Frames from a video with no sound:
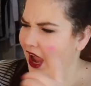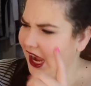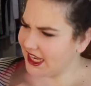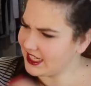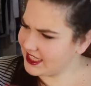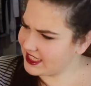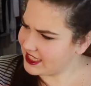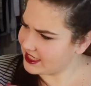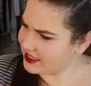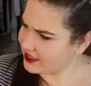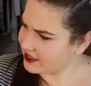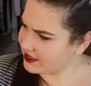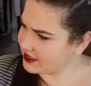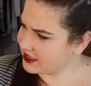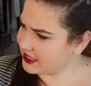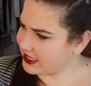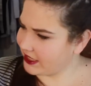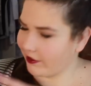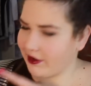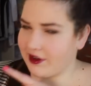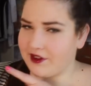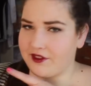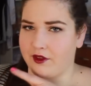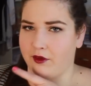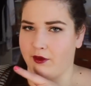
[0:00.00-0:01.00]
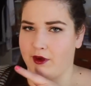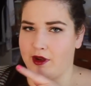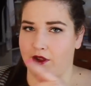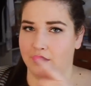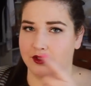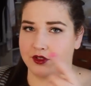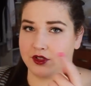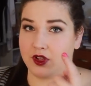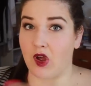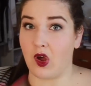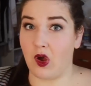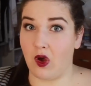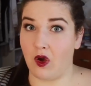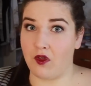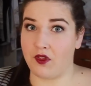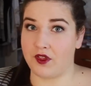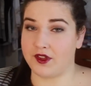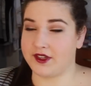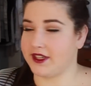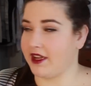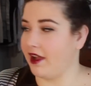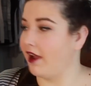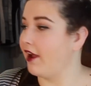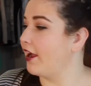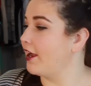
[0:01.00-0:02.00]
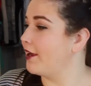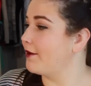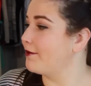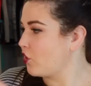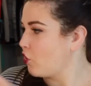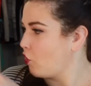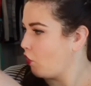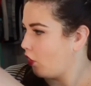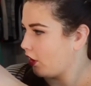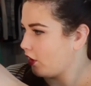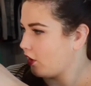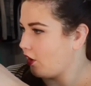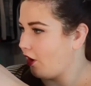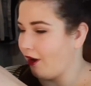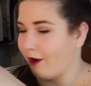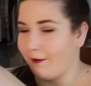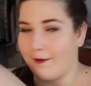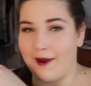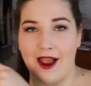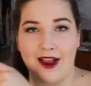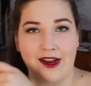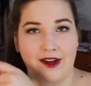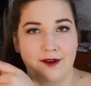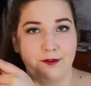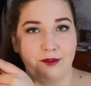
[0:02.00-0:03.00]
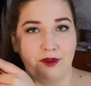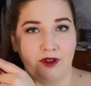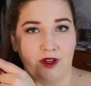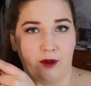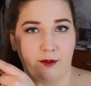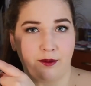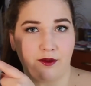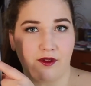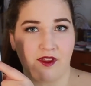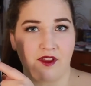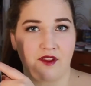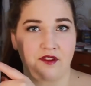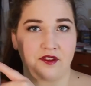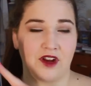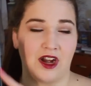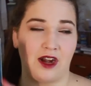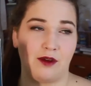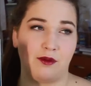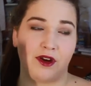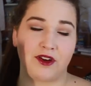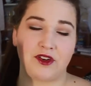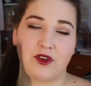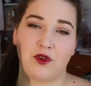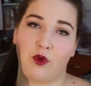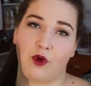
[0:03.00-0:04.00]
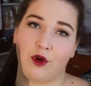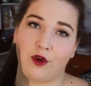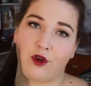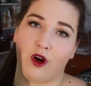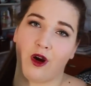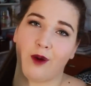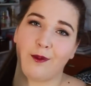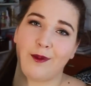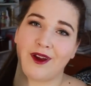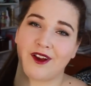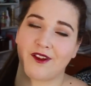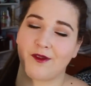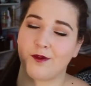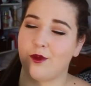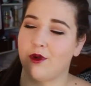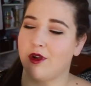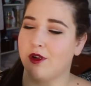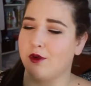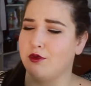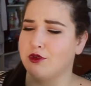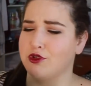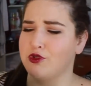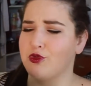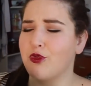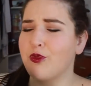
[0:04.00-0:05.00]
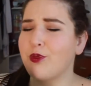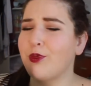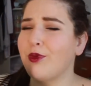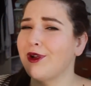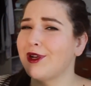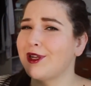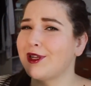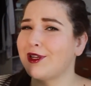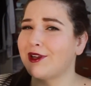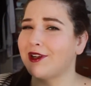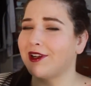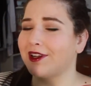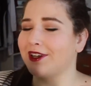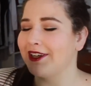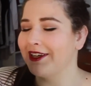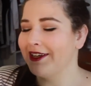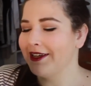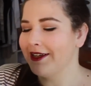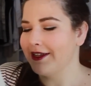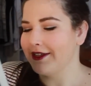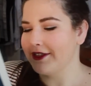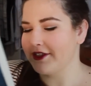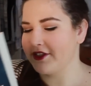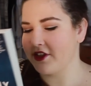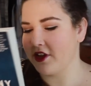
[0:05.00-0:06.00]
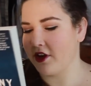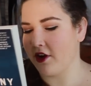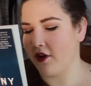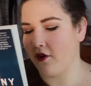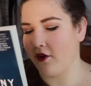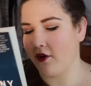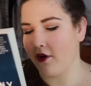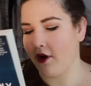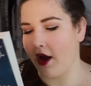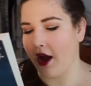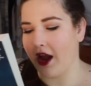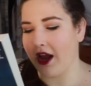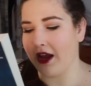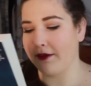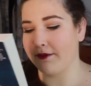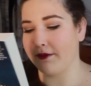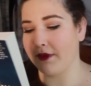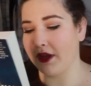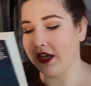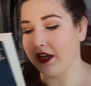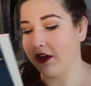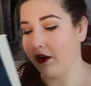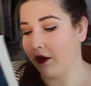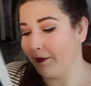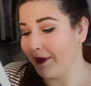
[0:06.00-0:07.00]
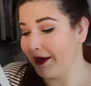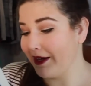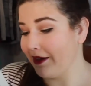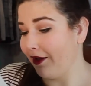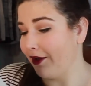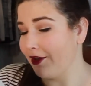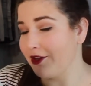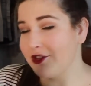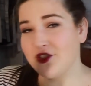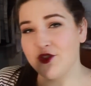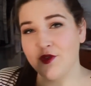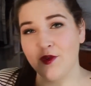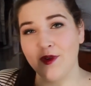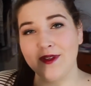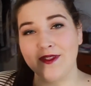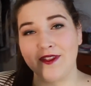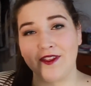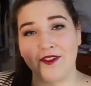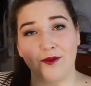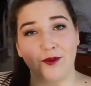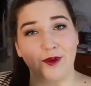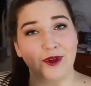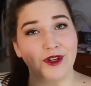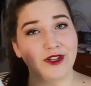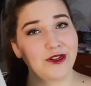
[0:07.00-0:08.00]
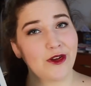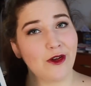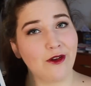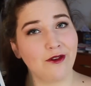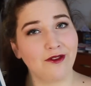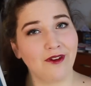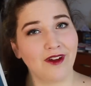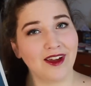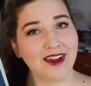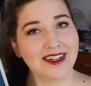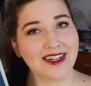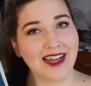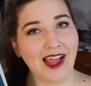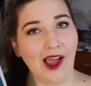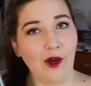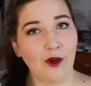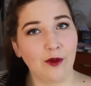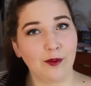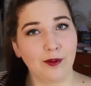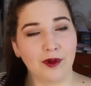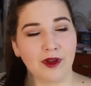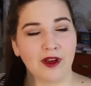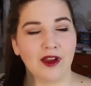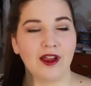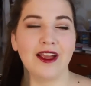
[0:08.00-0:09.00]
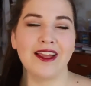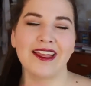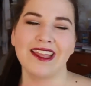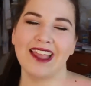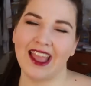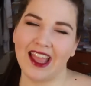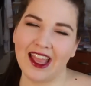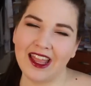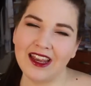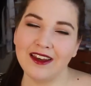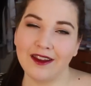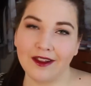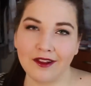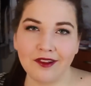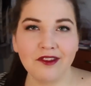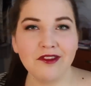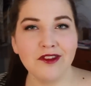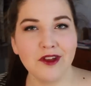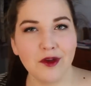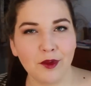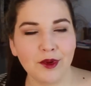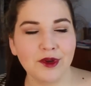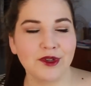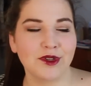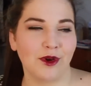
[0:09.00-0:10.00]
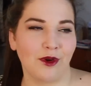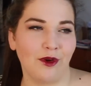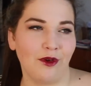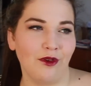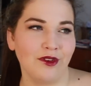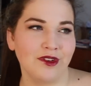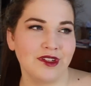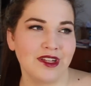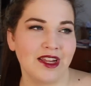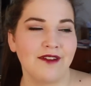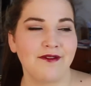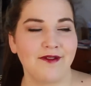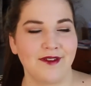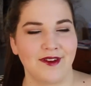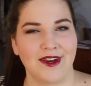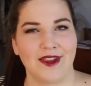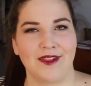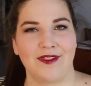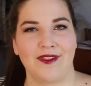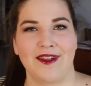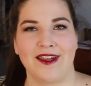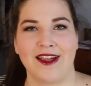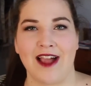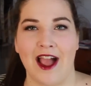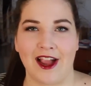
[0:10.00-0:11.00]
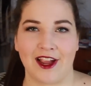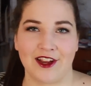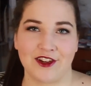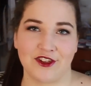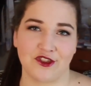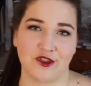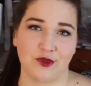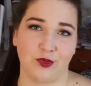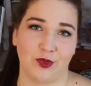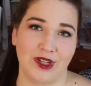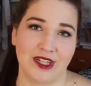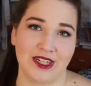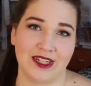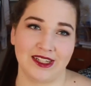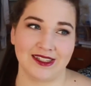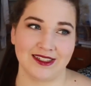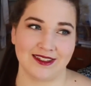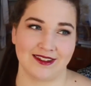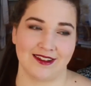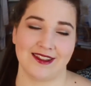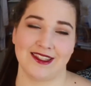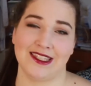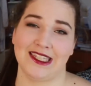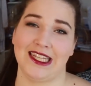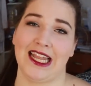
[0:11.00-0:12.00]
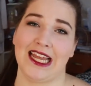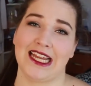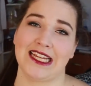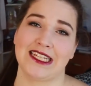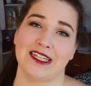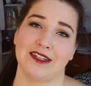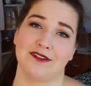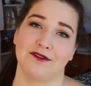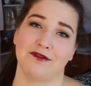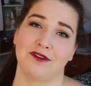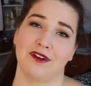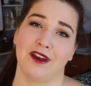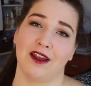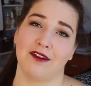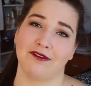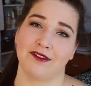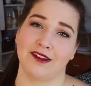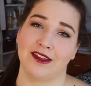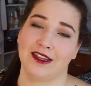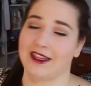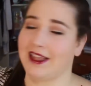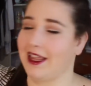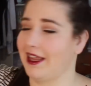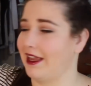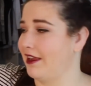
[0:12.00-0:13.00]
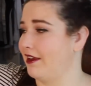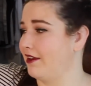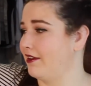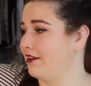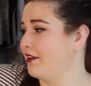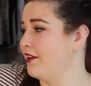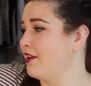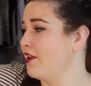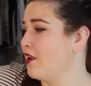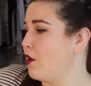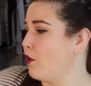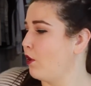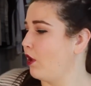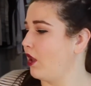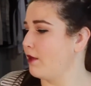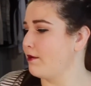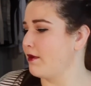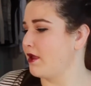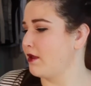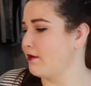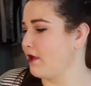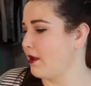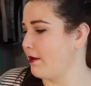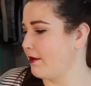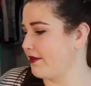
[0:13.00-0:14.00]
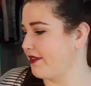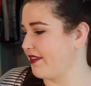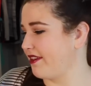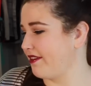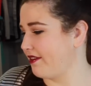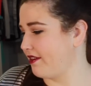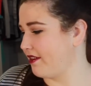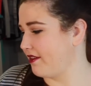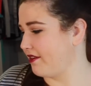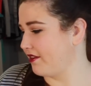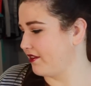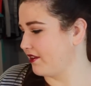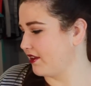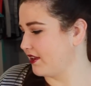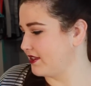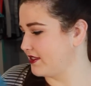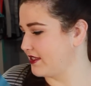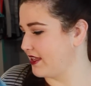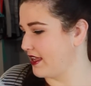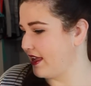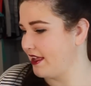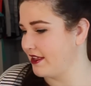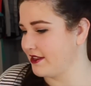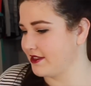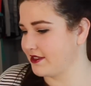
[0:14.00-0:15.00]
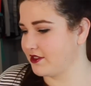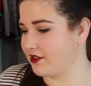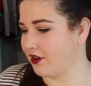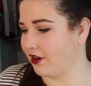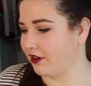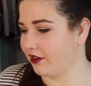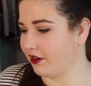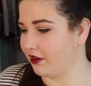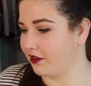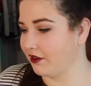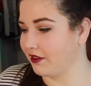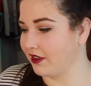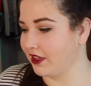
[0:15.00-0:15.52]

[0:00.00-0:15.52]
I see this series around all the time. Cora Carmack blurbed this and I read Cora Carmack's book, which was pretty good, so I may or may not enjoy this. We shall find out, but again, it's new adult. If anything, I can just read it because it's light and fluffy and, well, I mean, maybe this isn't because it has darker